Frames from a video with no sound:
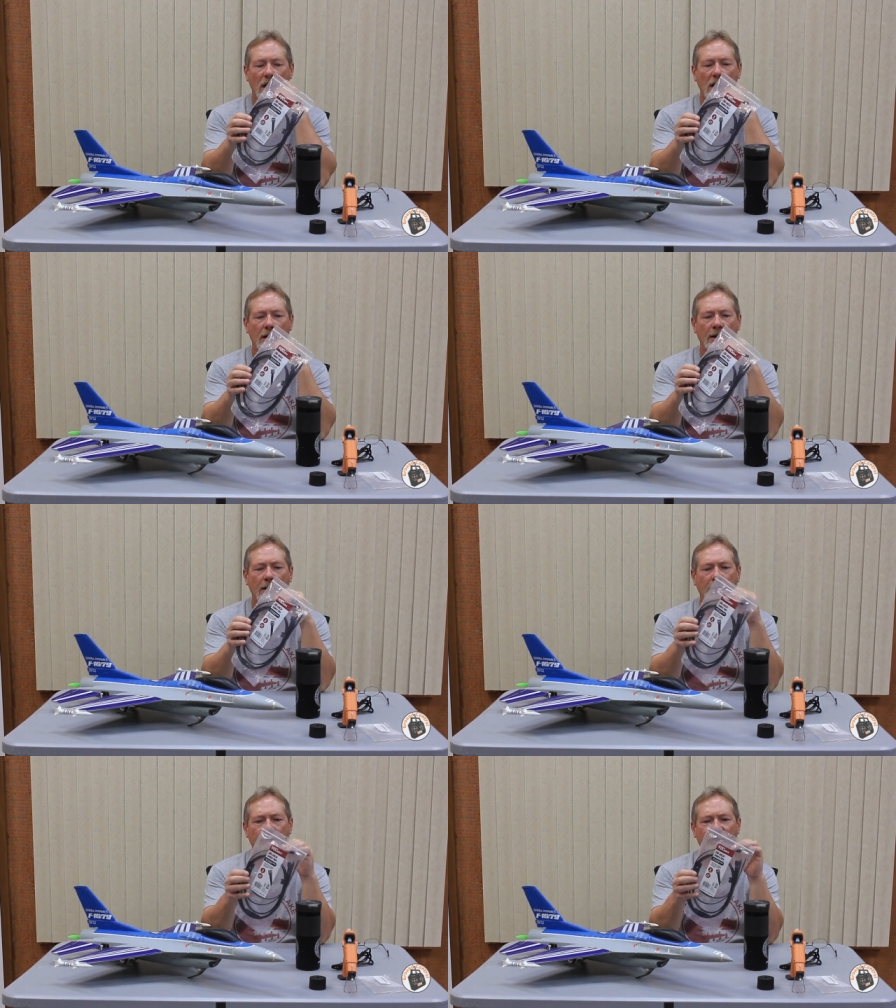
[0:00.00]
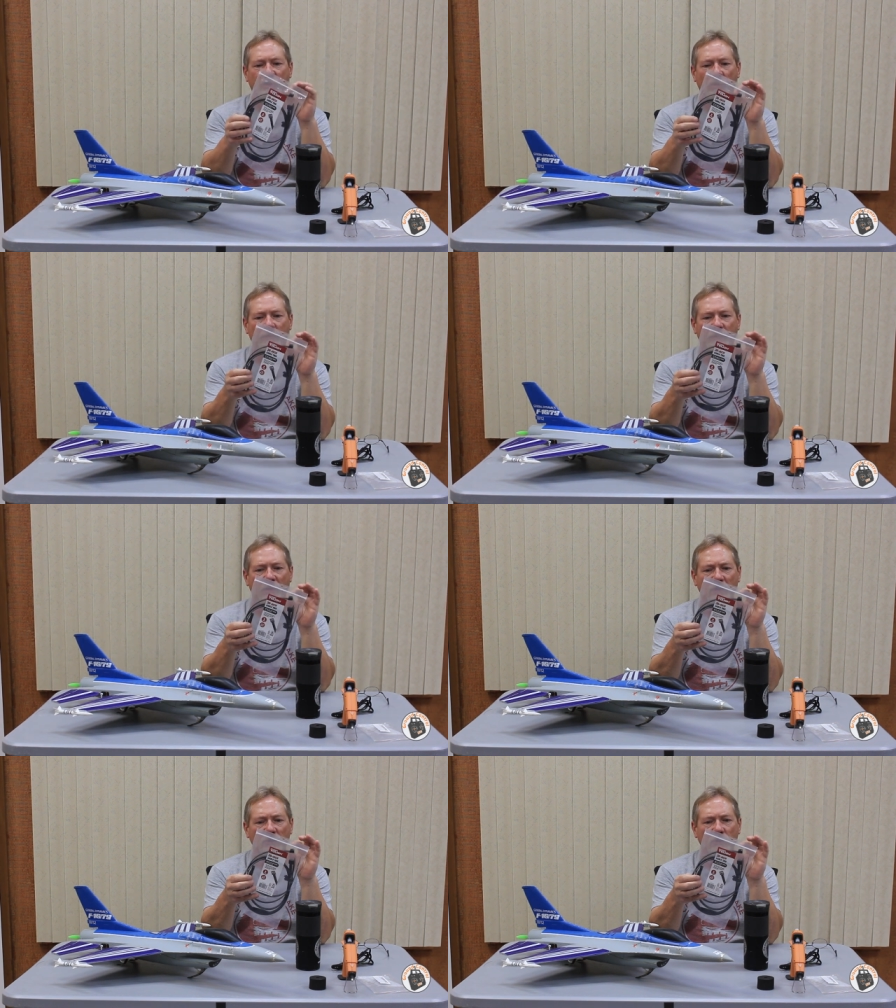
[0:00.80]
They're a
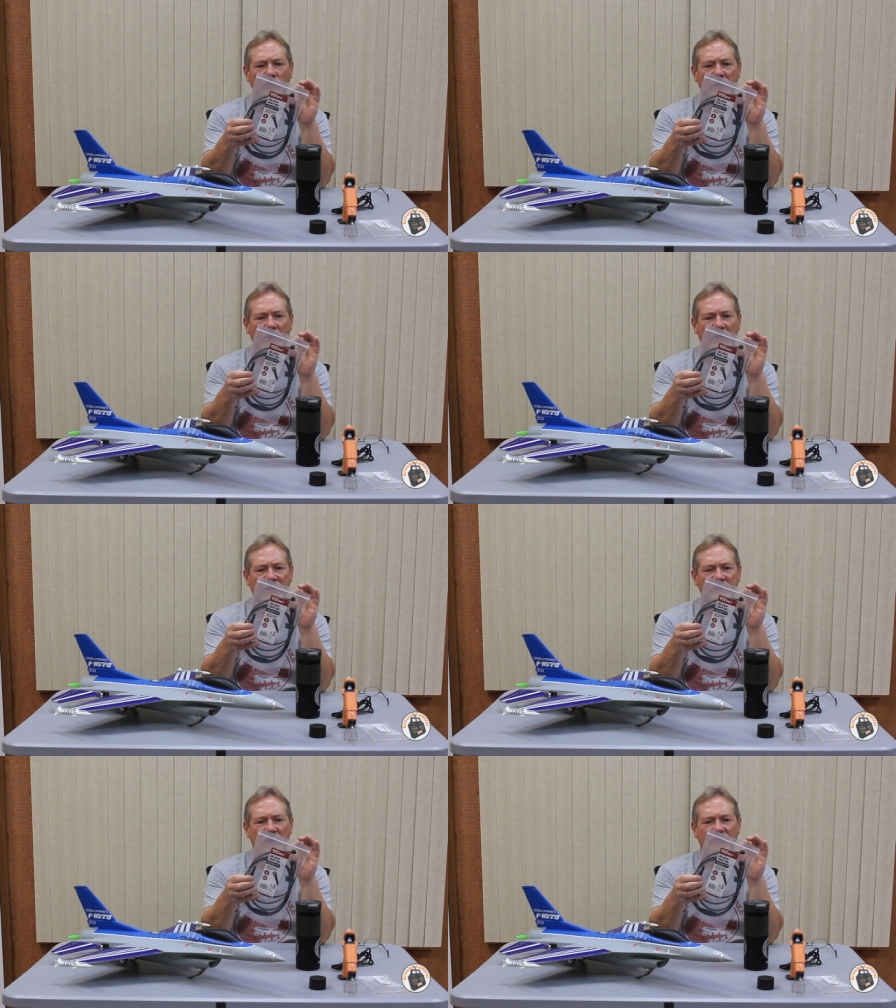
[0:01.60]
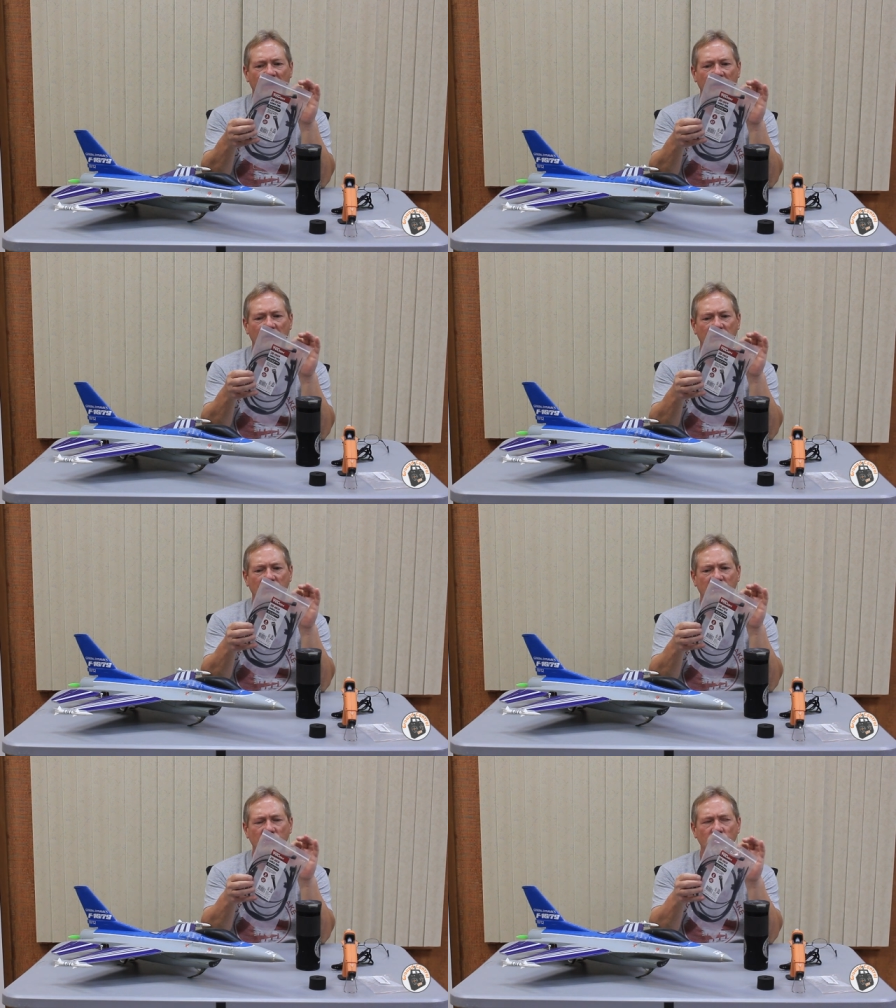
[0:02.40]
little bit less, I think, than
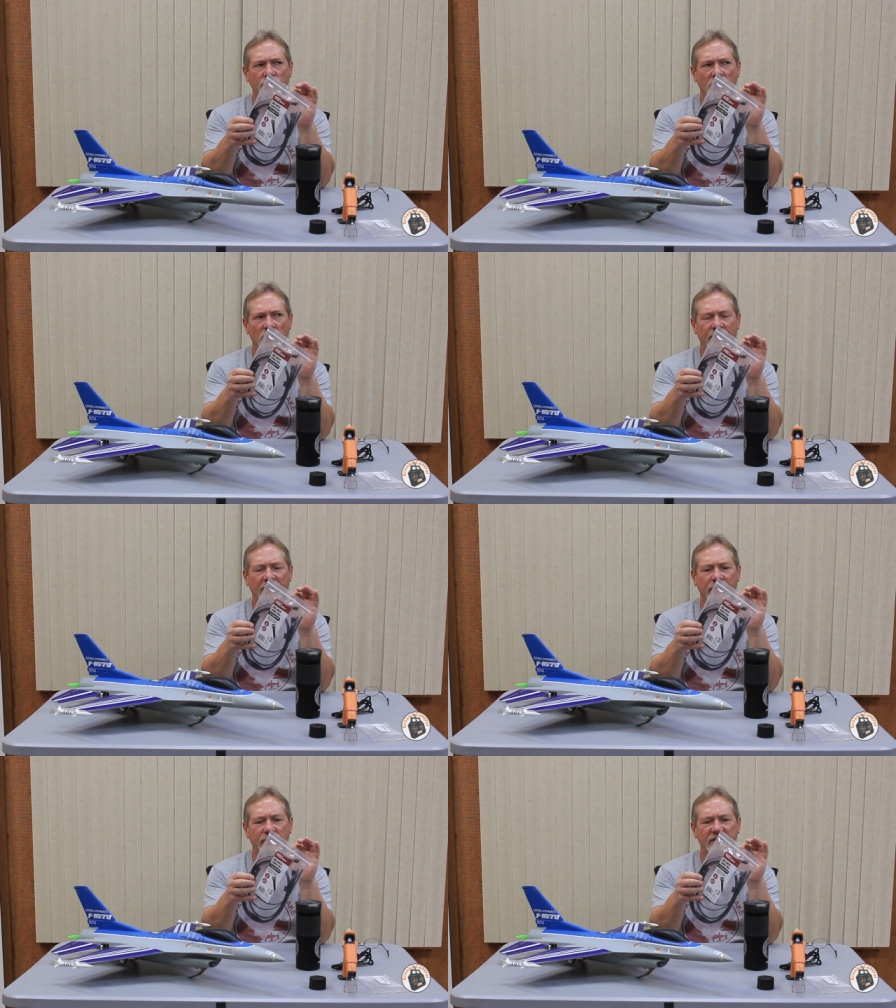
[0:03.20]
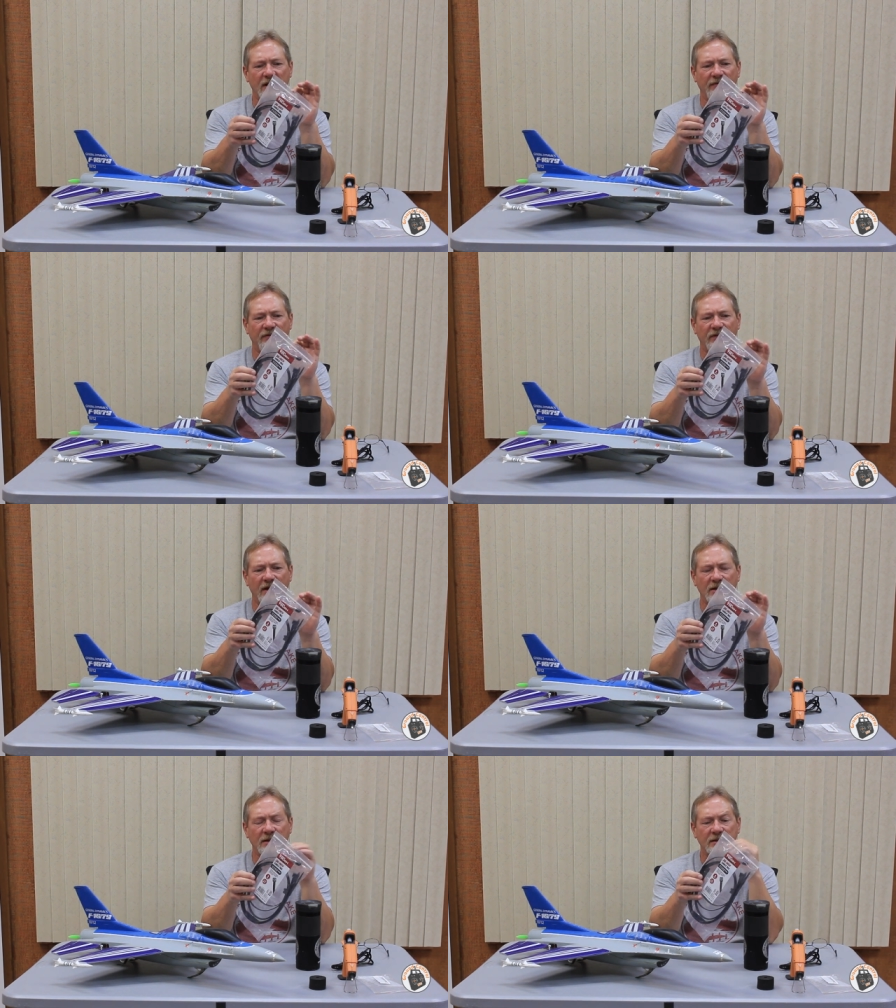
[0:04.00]
2mm in
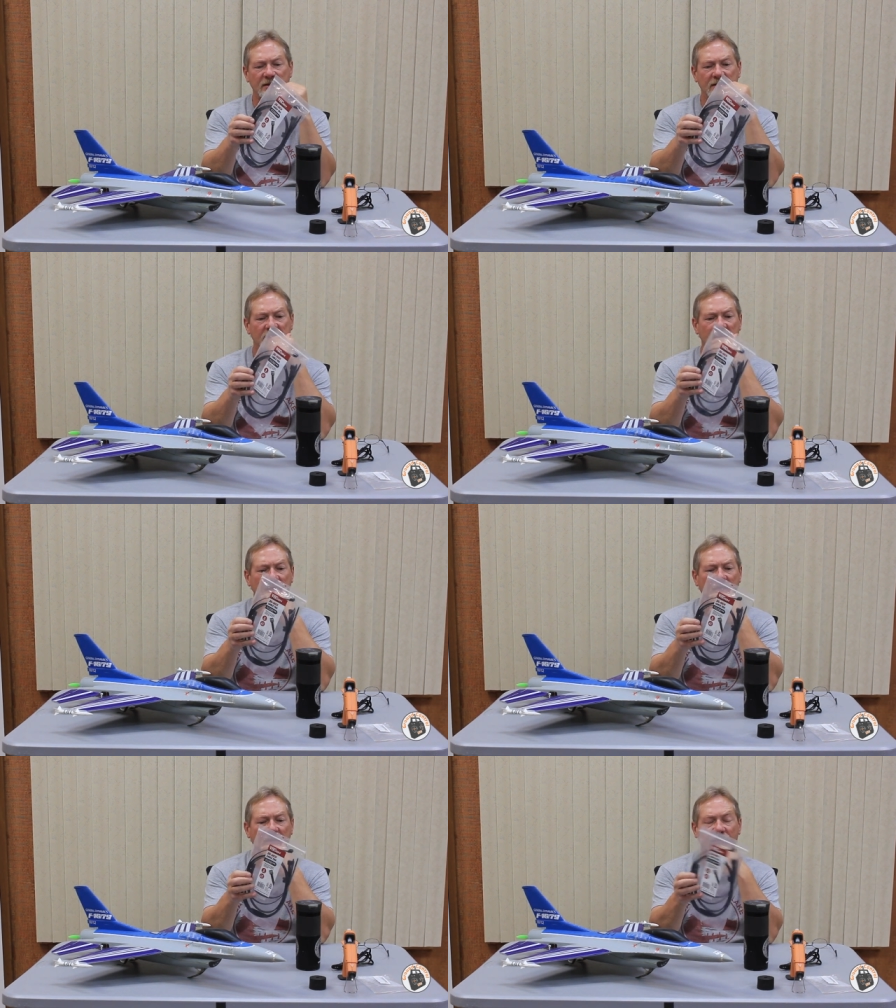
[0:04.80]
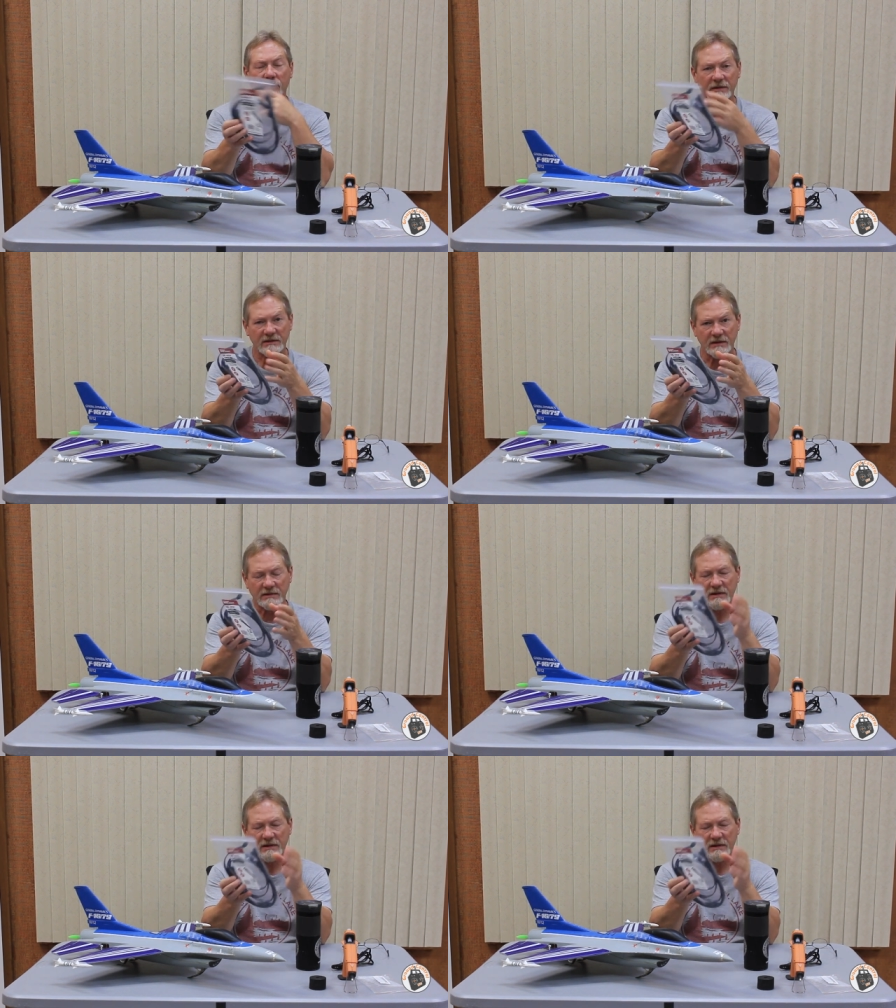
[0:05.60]
thickness, 36